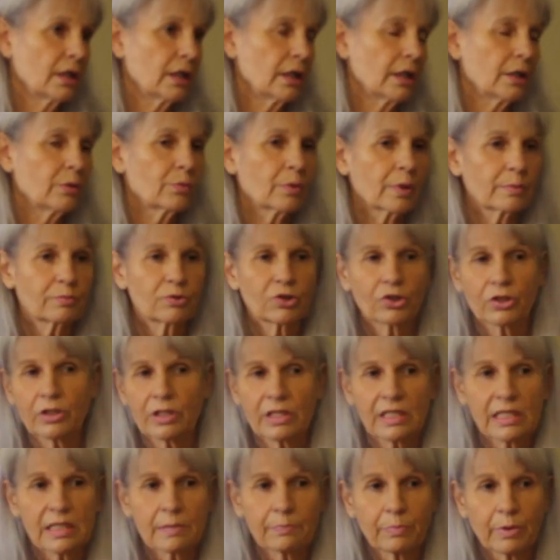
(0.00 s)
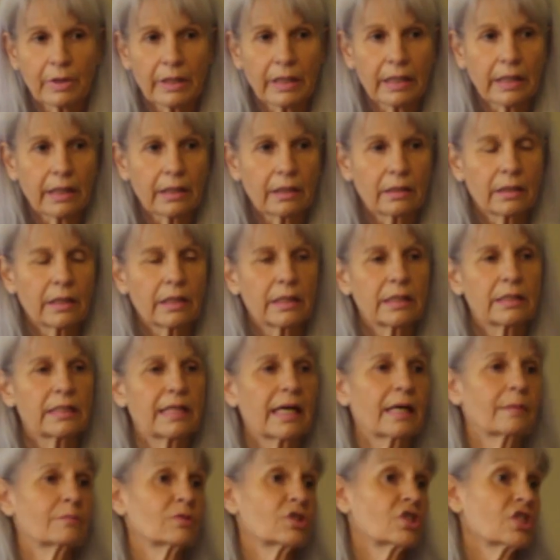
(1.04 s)
He ruptured his spleen. He
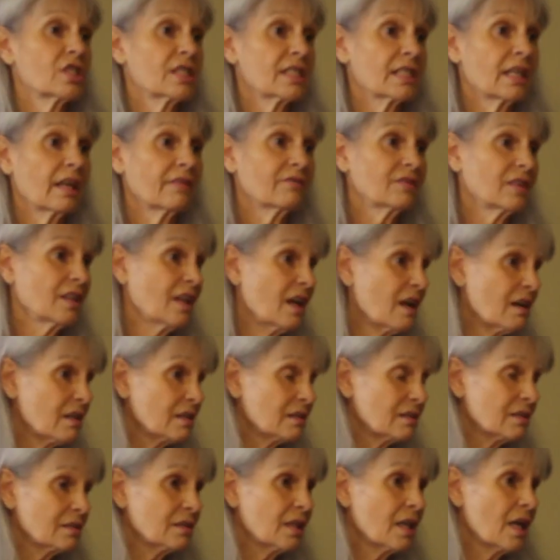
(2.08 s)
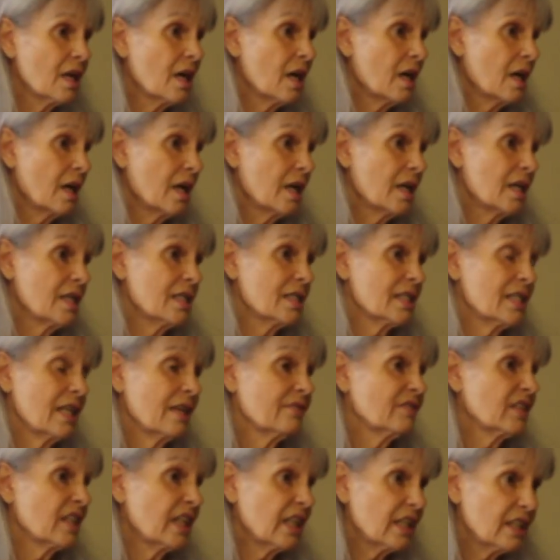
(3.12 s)
damaged his left lung, his
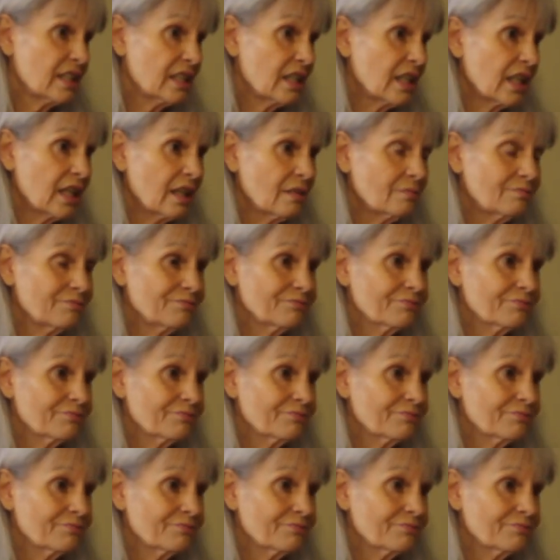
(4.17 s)
left kidney.